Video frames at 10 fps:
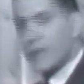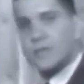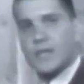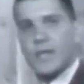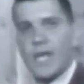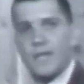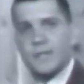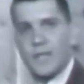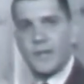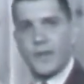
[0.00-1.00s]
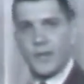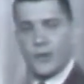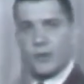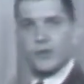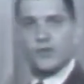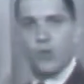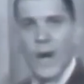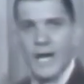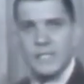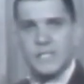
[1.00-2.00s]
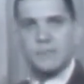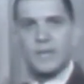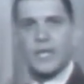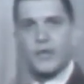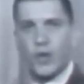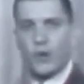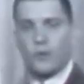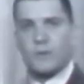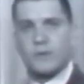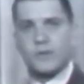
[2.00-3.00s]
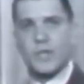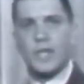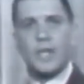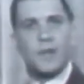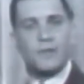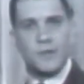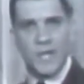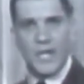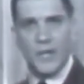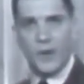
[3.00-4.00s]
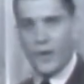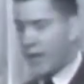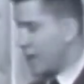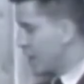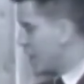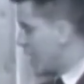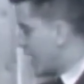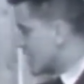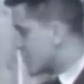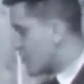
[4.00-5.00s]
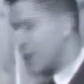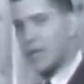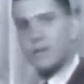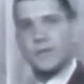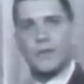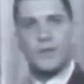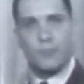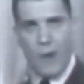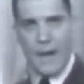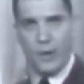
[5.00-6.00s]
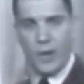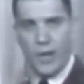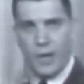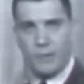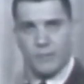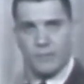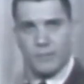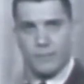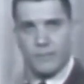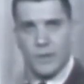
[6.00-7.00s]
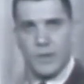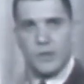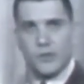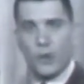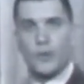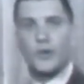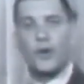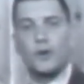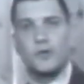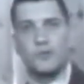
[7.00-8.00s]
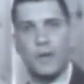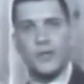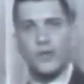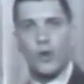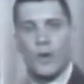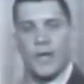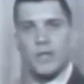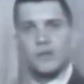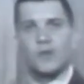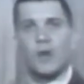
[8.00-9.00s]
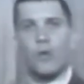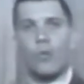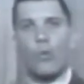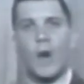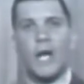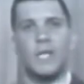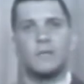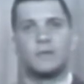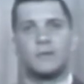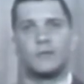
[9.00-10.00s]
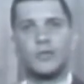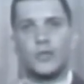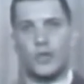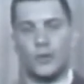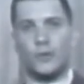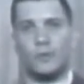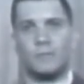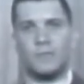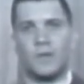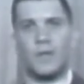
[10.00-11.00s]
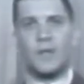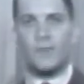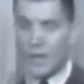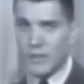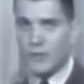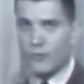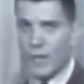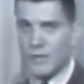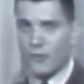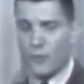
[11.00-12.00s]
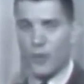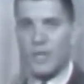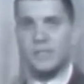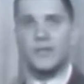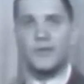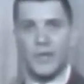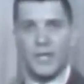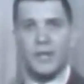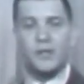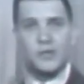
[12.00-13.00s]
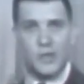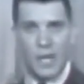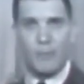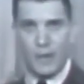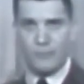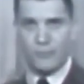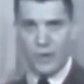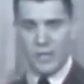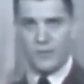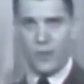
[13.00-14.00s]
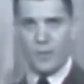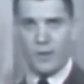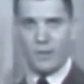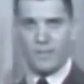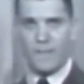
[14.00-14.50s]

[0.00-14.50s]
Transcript: Now this indicates then that there's twice as many turns in the secondary as there is in the primary. So the turns ratio is 1 to 2. Thus, the transformer is indeed a step-up transformer.